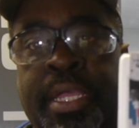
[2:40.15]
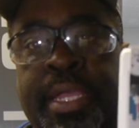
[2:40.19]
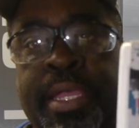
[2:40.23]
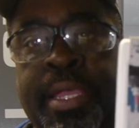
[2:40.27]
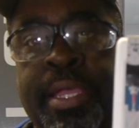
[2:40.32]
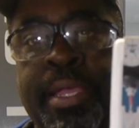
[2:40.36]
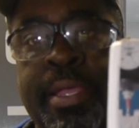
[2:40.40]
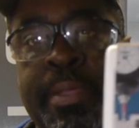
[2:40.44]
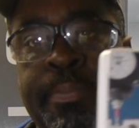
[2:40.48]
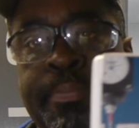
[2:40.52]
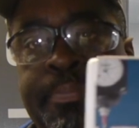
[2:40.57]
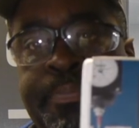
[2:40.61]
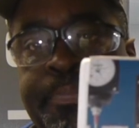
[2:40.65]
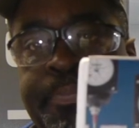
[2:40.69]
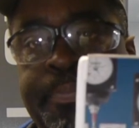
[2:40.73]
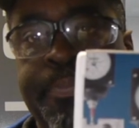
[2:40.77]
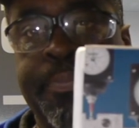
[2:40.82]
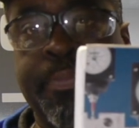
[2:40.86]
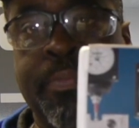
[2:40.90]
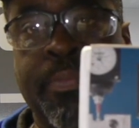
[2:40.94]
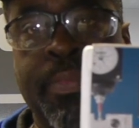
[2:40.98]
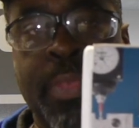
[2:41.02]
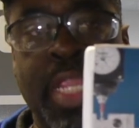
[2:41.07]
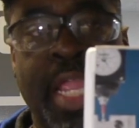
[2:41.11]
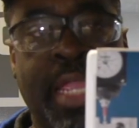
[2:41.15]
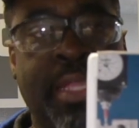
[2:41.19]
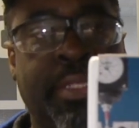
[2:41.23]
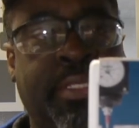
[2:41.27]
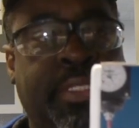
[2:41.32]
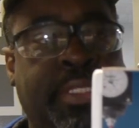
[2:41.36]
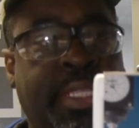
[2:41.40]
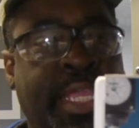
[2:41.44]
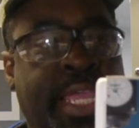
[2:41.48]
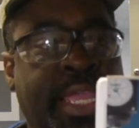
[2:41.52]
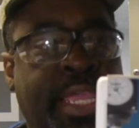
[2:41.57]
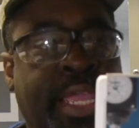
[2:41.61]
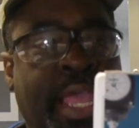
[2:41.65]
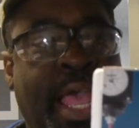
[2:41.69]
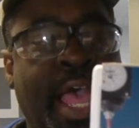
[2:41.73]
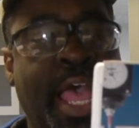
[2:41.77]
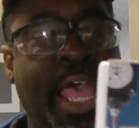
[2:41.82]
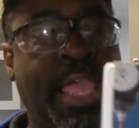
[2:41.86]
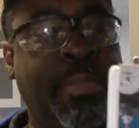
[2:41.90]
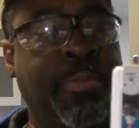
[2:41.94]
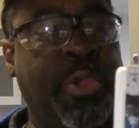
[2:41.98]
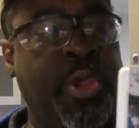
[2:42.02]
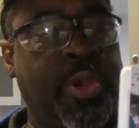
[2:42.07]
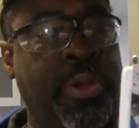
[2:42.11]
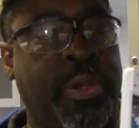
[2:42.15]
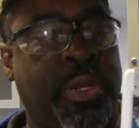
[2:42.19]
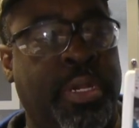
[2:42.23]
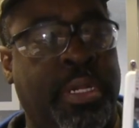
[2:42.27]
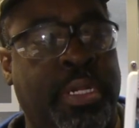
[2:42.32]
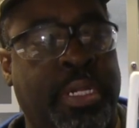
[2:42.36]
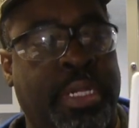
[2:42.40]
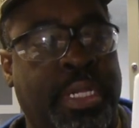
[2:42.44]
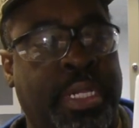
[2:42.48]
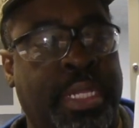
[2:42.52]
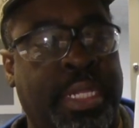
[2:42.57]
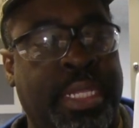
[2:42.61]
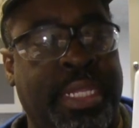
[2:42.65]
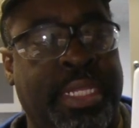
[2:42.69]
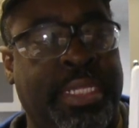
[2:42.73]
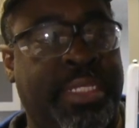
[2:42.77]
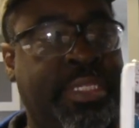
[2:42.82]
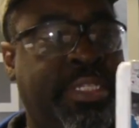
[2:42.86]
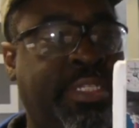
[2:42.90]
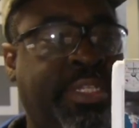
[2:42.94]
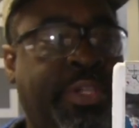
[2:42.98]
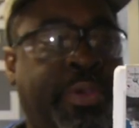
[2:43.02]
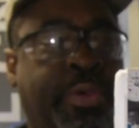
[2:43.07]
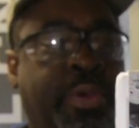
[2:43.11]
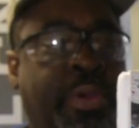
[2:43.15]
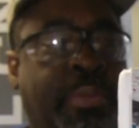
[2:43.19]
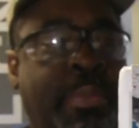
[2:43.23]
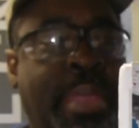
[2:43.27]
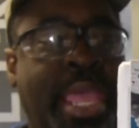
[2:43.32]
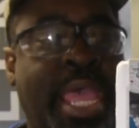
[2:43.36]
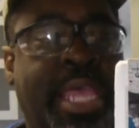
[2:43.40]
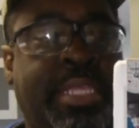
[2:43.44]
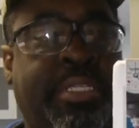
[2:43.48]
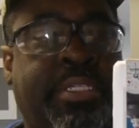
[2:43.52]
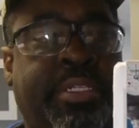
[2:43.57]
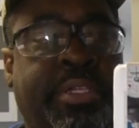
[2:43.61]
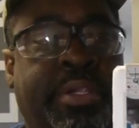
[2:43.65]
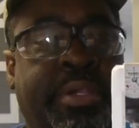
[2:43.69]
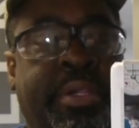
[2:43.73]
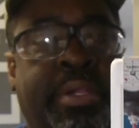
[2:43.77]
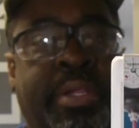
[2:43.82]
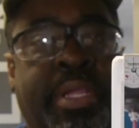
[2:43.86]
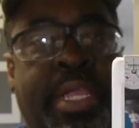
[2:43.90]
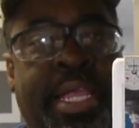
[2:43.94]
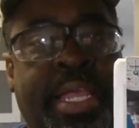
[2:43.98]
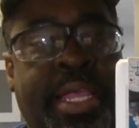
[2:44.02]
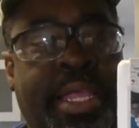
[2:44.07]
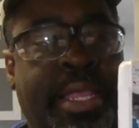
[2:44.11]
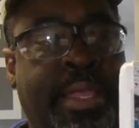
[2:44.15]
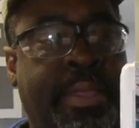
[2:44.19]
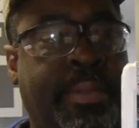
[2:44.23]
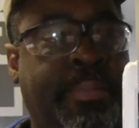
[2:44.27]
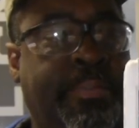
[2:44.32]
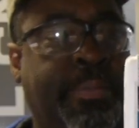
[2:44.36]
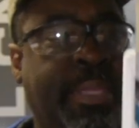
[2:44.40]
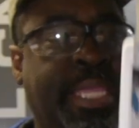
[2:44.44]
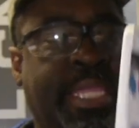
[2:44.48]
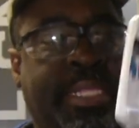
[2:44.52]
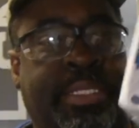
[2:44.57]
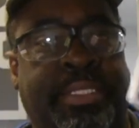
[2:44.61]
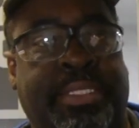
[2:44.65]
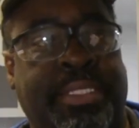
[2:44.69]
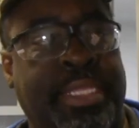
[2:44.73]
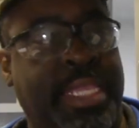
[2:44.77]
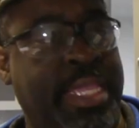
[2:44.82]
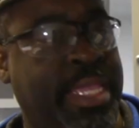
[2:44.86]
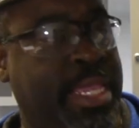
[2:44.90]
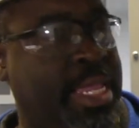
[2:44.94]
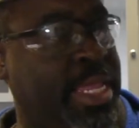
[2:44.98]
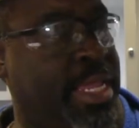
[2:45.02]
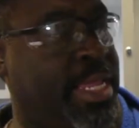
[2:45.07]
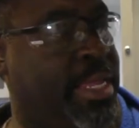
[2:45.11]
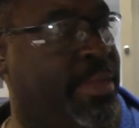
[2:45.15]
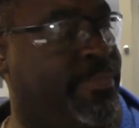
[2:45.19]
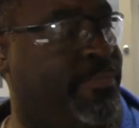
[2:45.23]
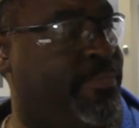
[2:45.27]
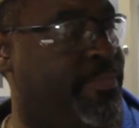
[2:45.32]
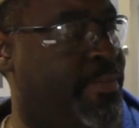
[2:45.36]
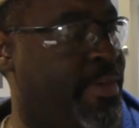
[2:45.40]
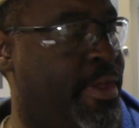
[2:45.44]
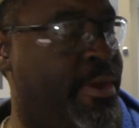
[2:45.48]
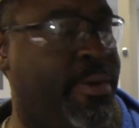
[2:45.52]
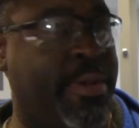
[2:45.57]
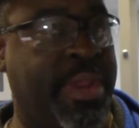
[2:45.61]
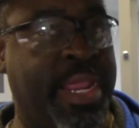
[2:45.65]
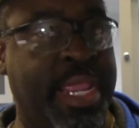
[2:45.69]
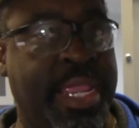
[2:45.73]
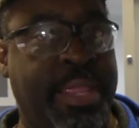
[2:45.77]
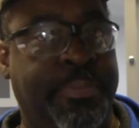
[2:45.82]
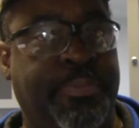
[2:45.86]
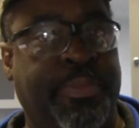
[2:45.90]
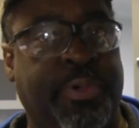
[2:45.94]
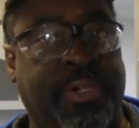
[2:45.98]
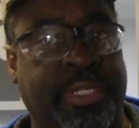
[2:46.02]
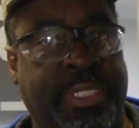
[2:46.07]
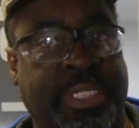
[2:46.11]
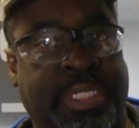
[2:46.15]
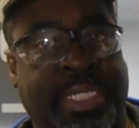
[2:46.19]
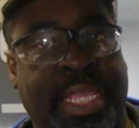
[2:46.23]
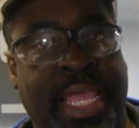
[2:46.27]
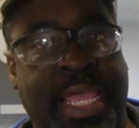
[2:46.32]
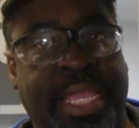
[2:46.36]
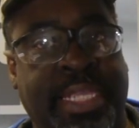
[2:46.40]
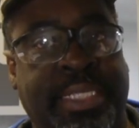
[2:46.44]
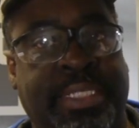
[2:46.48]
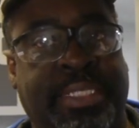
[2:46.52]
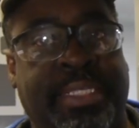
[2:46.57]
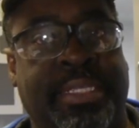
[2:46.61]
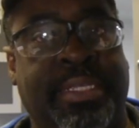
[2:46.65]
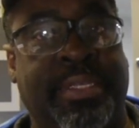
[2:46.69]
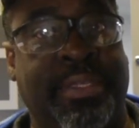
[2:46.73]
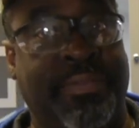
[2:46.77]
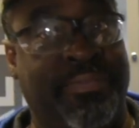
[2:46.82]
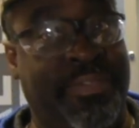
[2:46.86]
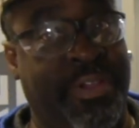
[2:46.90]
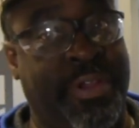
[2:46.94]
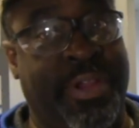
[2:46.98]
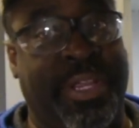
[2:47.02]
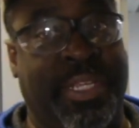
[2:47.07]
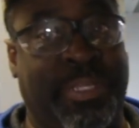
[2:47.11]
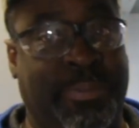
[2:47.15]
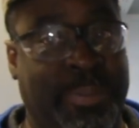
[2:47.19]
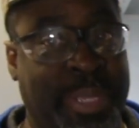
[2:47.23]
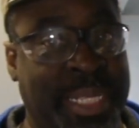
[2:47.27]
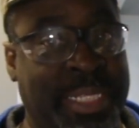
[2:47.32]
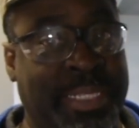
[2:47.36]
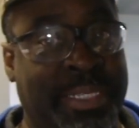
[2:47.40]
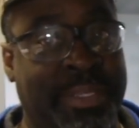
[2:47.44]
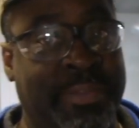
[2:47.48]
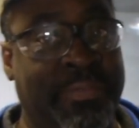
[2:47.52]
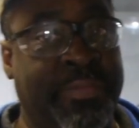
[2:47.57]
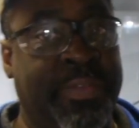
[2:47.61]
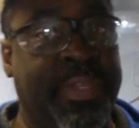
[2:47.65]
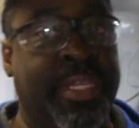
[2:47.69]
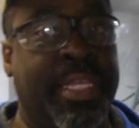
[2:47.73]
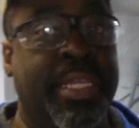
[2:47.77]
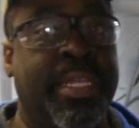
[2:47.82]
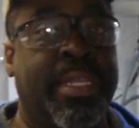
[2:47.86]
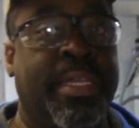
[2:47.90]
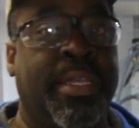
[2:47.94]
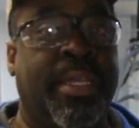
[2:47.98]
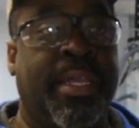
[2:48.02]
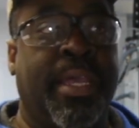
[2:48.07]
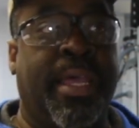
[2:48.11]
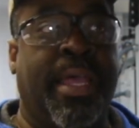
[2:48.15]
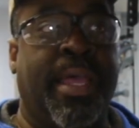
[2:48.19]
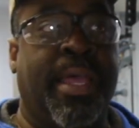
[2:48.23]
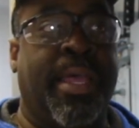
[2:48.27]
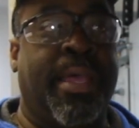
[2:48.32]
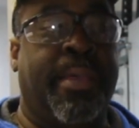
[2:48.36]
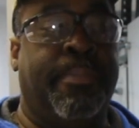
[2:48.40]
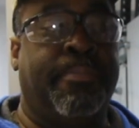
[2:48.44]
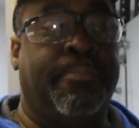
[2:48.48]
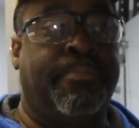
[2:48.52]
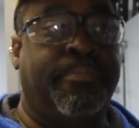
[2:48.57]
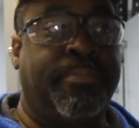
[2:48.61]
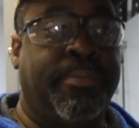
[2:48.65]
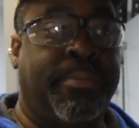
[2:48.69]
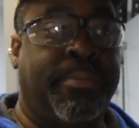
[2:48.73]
Um, it's a Haimer Zero Master. Uh, it's a very precise, very expensive um,